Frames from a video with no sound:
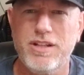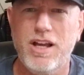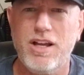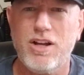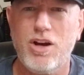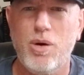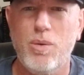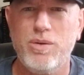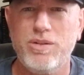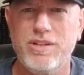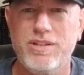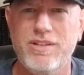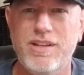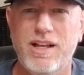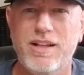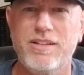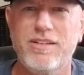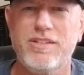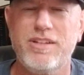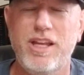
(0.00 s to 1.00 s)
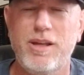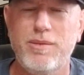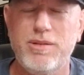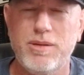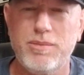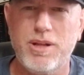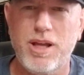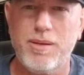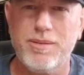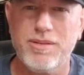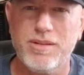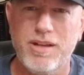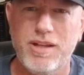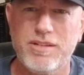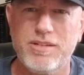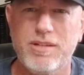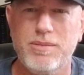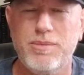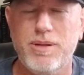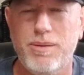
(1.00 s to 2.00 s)
Not always exactly the same. Sometimes
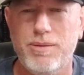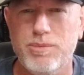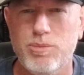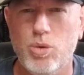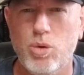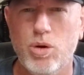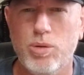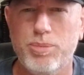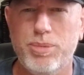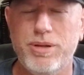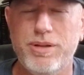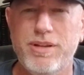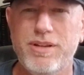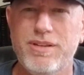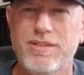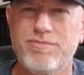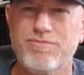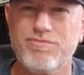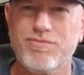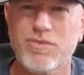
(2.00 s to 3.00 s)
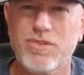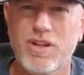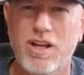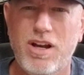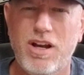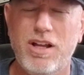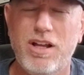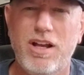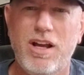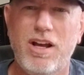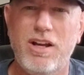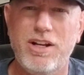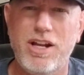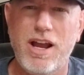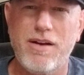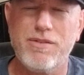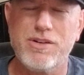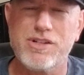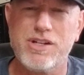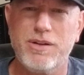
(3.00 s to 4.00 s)
less, sometimes more. But on
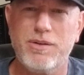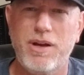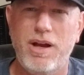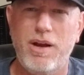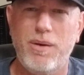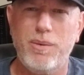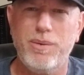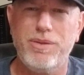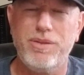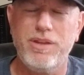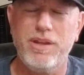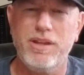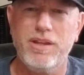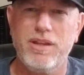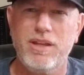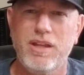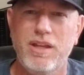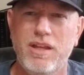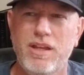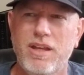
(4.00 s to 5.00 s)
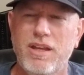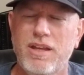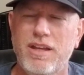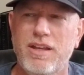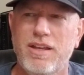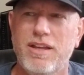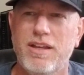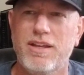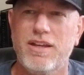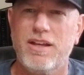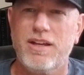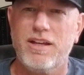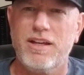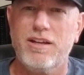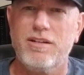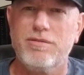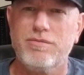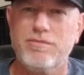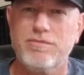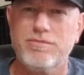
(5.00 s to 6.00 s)
average, I would think
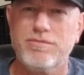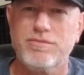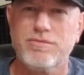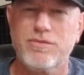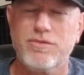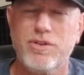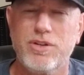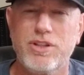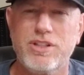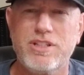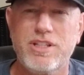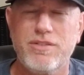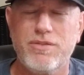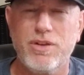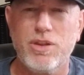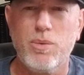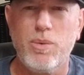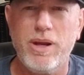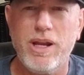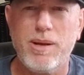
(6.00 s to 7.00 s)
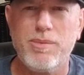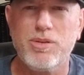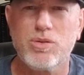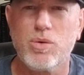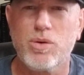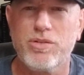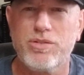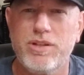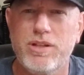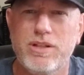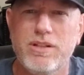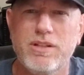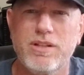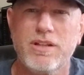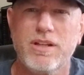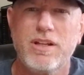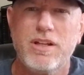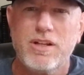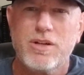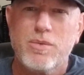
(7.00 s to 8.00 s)
for the way I'm sourcing,
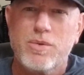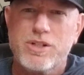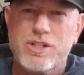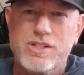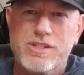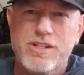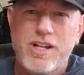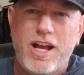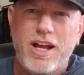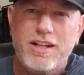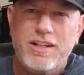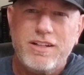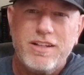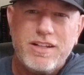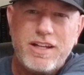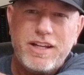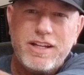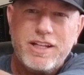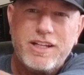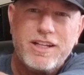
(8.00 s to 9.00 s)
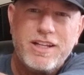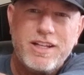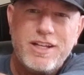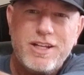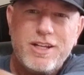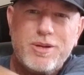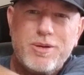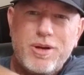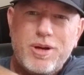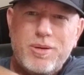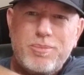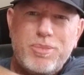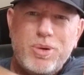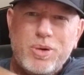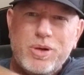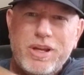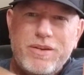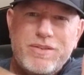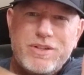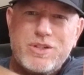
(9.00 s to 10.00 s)
which is not like a
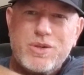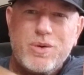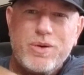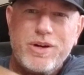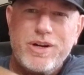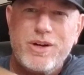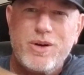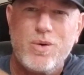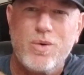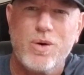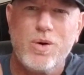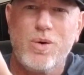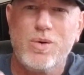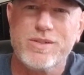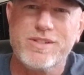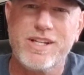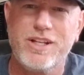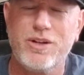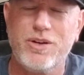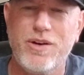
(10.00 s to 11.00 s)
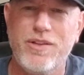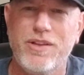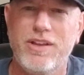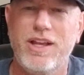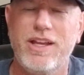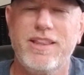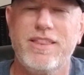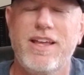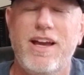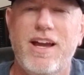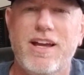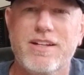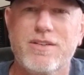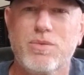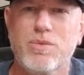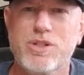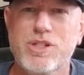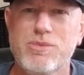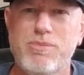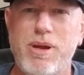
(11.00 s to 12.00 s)
bulk inventory or wholesale or anything like that,
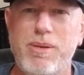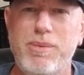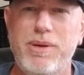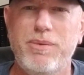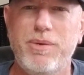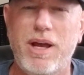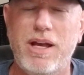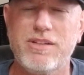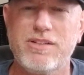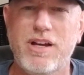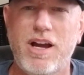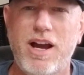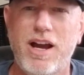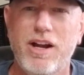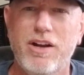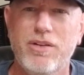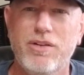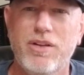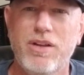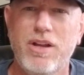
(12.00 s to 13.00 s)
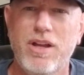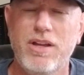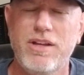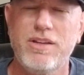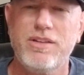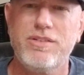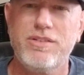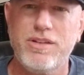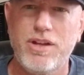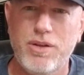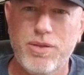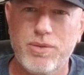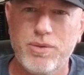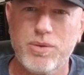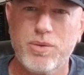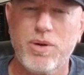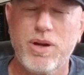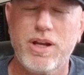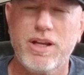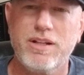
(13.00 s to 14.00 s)
which maybe has a higher sell-through
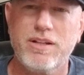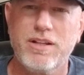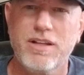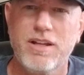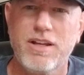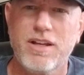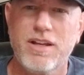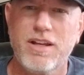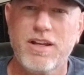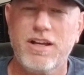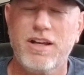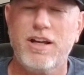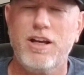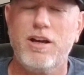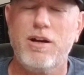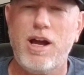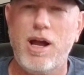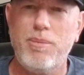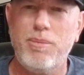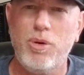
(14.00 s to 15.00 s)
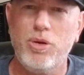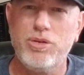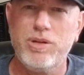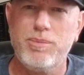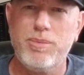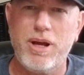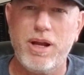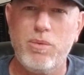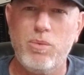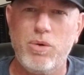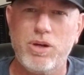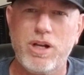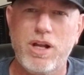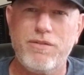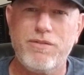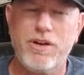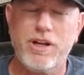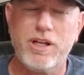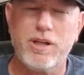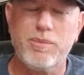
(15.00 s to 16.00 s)
rate. I'm mostly buying
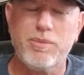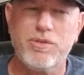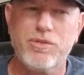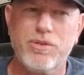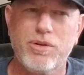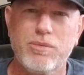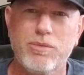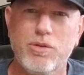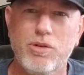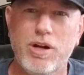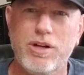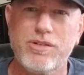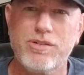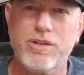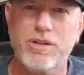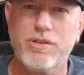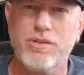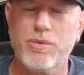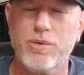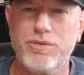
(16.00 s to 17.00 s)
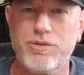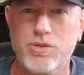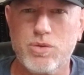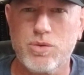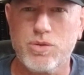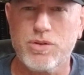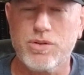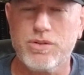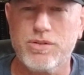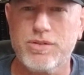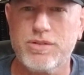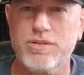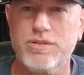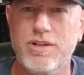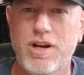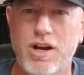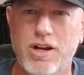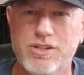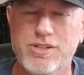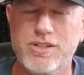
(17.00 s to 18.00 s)
one-off items from garage sales, thrift stores,
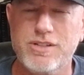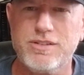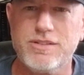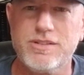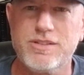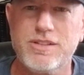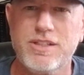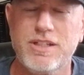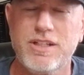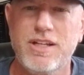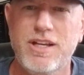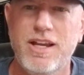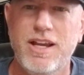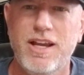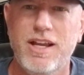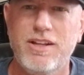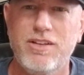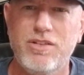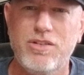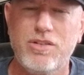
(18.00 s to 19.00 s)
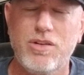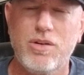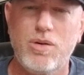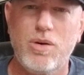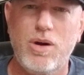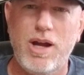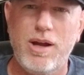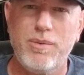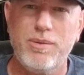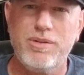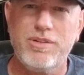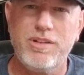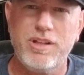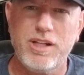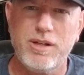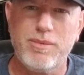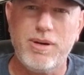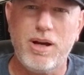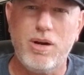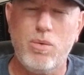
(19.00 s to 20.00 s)
auctions, and so I was
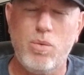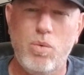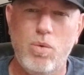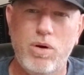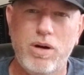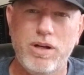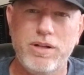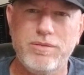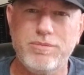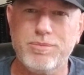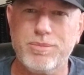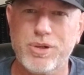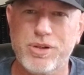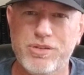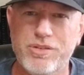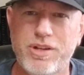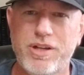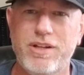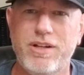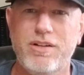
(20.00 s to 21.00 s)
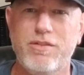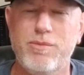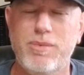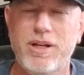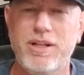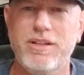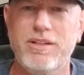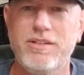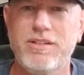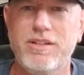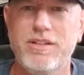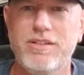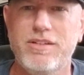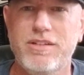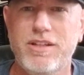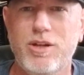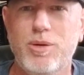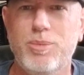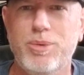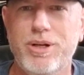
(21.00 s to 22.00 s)
seeing about 1% of my listings
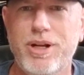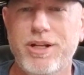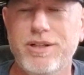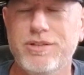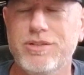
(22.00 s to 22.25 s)
sell per day.